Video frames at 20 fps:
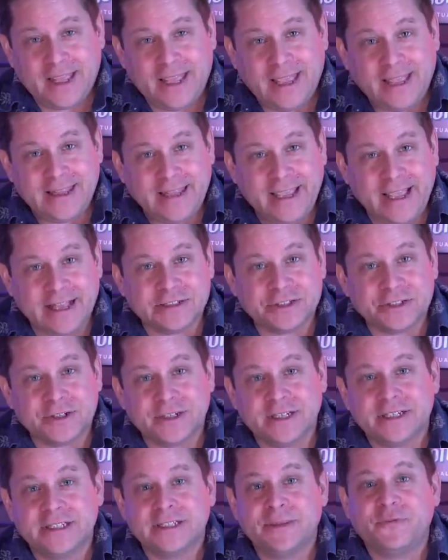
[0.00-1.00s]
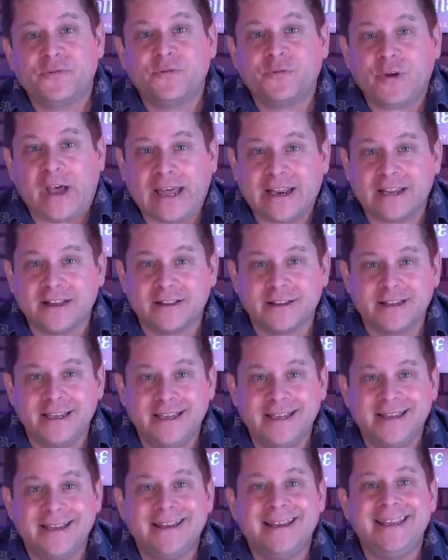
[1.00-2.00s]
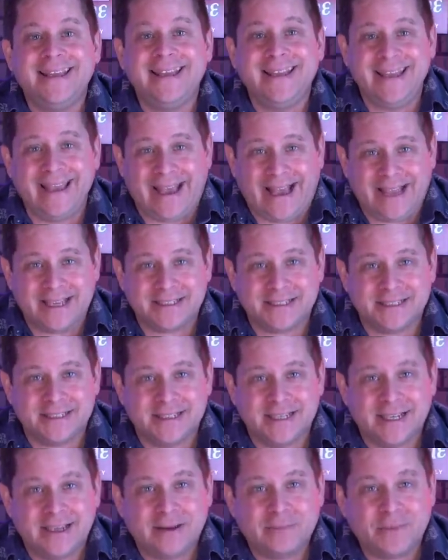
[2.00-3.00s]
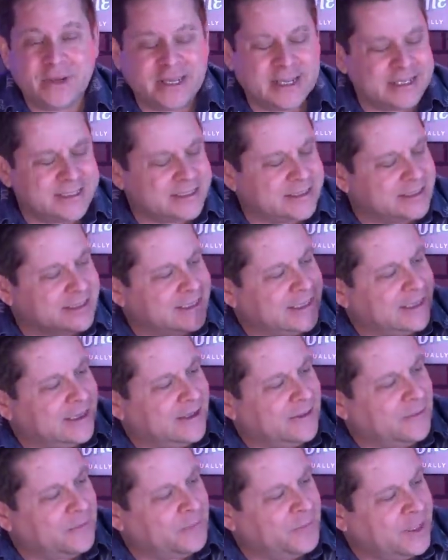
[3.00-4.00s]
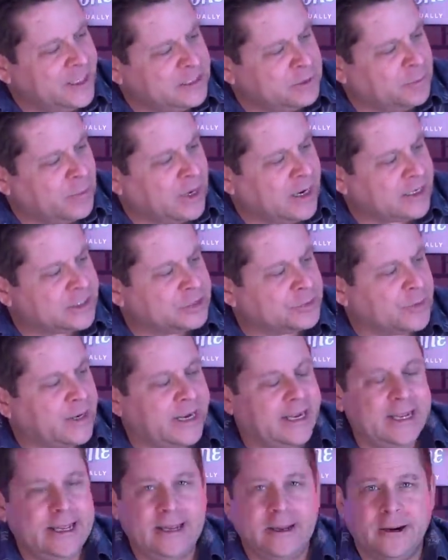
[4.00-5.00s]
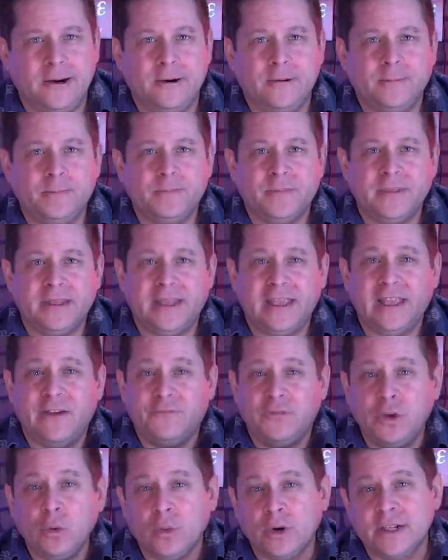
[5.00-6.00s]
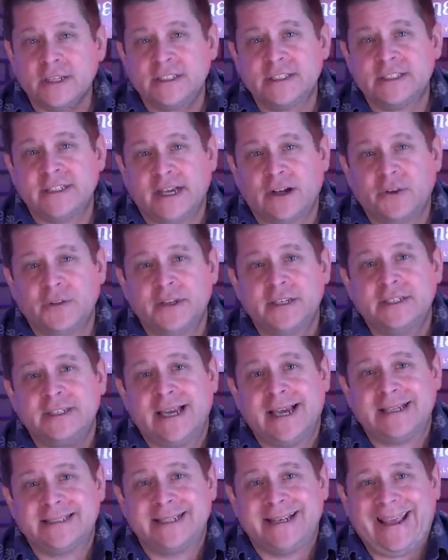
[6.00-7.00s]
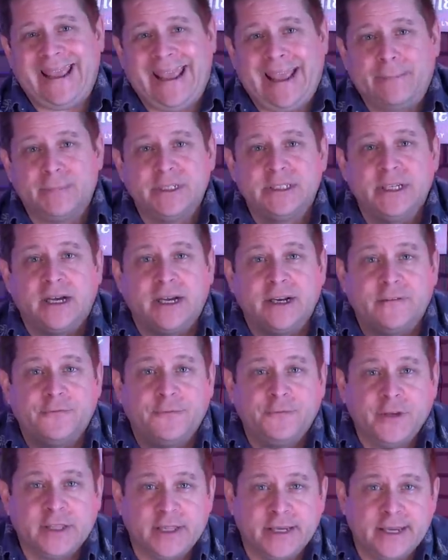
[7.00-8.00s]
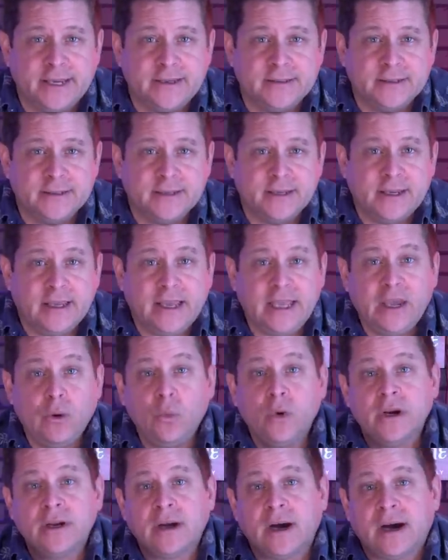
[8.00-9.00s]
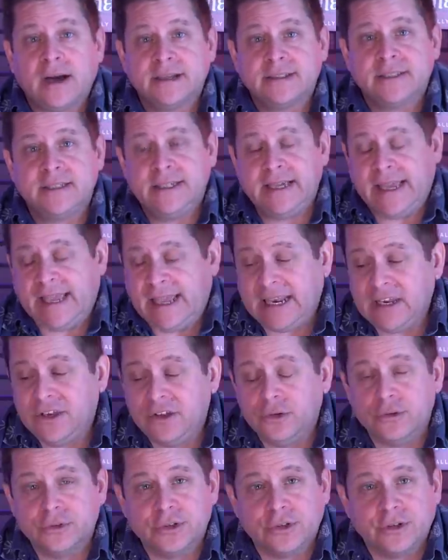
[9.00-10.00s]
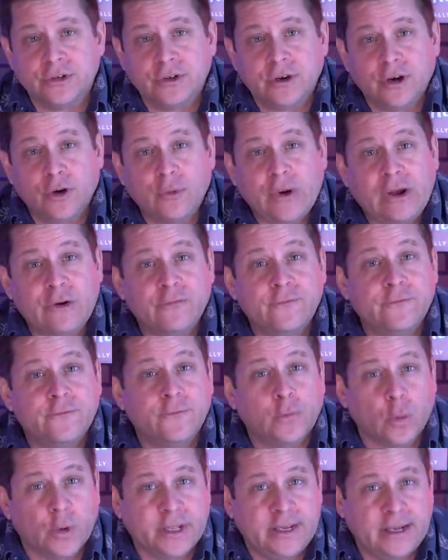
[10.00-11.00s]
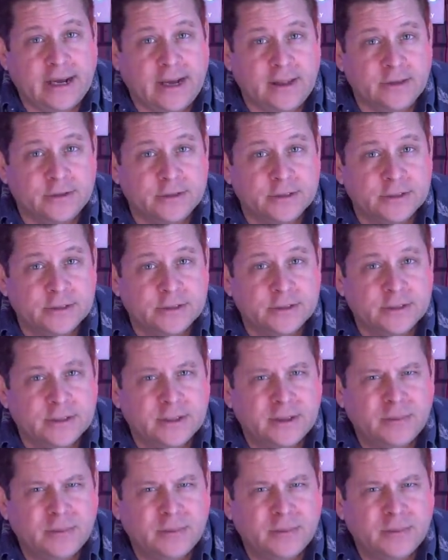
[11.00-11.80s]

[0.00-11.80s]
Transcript: And the answer is emphatically yes, because this box right here, if you were to sell this as an Amazon affiliate, it would cost the end user around $40.